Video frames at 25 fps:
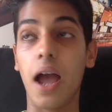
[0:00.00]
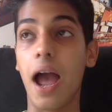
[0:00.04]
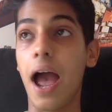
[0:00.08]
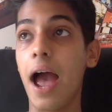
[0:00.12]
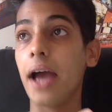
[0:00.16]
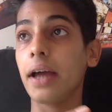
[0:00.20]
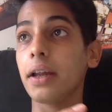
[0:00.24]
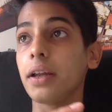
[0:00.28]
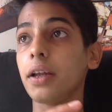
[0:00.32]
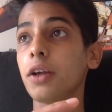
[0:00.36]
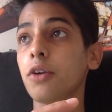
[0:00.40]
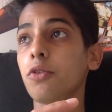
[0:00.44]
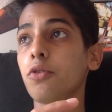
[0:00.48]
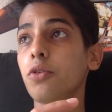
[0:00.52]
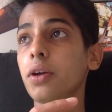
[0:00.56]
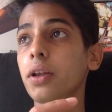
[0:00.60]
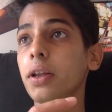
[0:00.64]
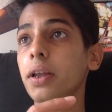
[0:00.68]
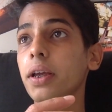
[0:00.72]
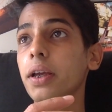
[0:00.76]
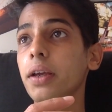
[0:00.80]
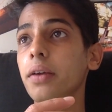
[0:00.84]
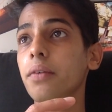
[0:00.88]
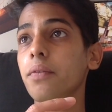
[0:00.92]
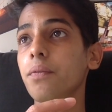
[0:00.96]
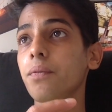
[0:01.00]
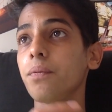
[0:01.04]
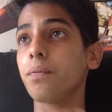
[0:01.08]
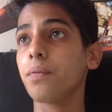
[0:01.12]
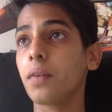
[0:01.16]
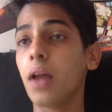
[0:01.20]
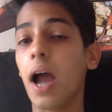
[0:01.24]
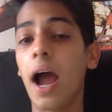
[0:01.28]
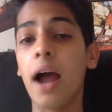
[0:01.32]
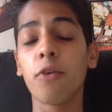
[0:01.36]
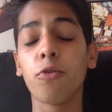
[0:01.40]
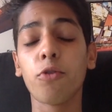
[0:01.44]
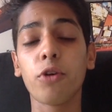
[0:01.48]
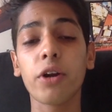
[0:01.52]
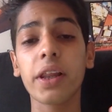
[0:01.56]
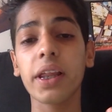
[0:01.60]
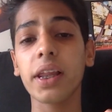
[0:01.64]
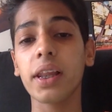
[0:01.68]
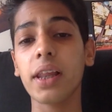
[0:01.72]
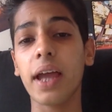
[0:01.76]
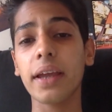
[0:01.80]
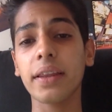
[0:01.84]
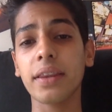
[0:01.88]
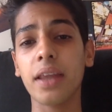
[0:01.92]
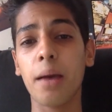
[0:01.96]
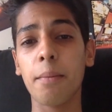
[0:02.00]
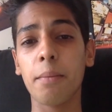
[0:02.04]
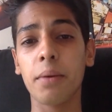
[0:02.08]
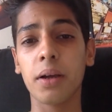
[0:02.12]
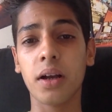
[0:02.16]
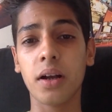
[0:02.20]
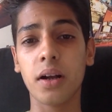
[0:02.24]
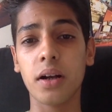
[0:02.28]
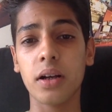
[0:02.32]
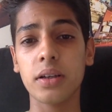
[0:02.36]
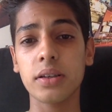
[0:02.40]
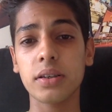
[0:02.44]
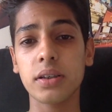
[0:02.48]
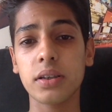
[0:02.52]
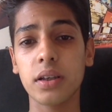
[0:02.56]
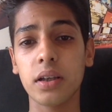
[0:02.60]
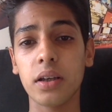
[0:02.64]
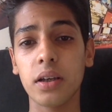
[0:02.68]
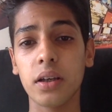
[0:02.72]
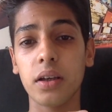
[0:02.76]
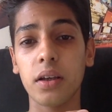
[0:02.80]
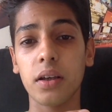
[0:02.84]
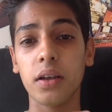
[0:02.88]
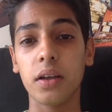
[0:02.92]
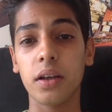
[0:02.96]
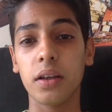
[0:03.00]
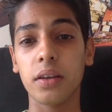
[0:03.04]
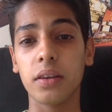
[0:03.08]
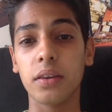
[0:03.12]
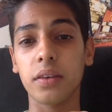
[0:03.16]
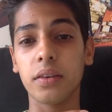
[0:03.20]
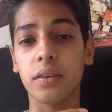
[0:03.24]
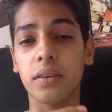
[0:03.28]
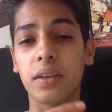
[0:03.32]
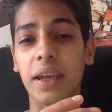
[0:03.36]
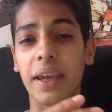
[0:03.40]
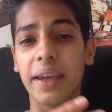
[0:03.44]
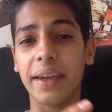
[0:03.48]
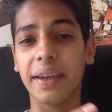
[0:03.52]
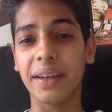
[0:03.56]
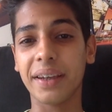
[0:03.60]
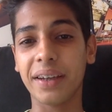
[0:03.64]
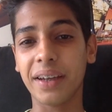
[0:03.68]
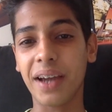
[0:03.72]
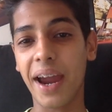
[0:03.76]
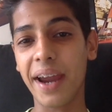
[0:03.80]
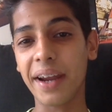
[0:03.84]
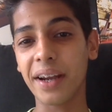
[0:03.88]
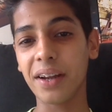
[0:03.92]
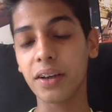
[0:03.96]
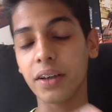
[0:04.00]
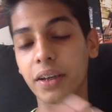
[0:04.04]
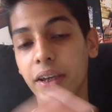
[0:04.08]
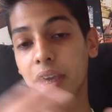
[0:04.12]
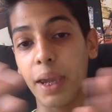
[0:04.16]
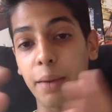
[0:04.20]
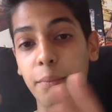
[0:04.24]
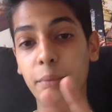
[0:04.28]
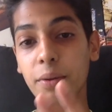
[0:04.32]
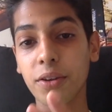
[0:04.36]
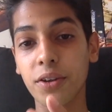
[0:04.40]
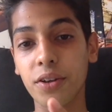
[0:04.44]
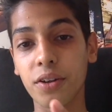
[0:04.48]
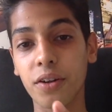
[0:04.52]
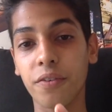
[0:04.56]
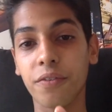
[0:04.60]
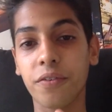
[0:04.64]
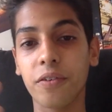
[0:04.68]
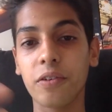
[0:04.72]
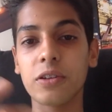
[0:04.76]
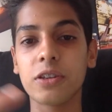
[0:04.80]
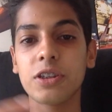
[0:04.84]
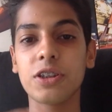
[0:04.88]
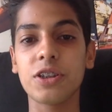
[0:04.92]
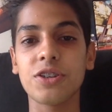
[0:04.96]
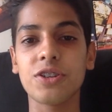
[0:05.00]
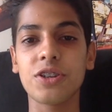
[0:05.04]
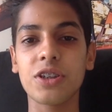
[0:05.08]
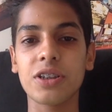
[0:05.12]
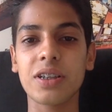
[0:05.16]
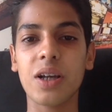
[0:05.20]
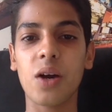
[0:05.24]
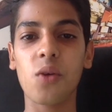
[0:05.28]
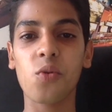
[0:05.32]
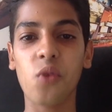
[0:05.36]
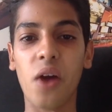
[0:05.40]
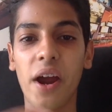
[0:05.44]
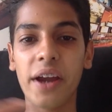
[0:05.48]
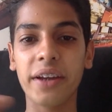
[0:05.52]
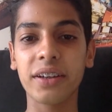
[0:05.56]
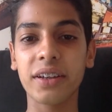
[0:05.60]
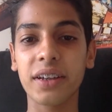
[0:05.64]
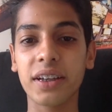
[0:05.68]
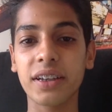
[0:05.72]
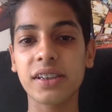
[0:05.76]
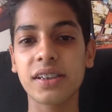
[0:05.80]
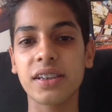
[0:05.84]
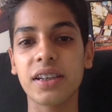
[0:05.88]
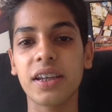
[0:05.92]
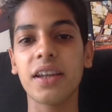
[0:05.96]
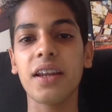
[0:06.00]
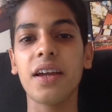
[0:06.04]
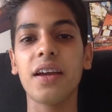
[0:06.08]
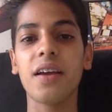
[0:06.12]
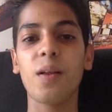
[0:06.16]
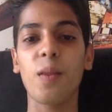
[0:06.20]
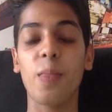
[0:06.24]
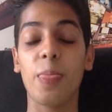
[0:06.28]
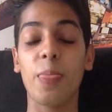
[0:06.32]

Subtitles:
And it really, I really like that, because they kind of came into the first scene just how Ryan Giggs did,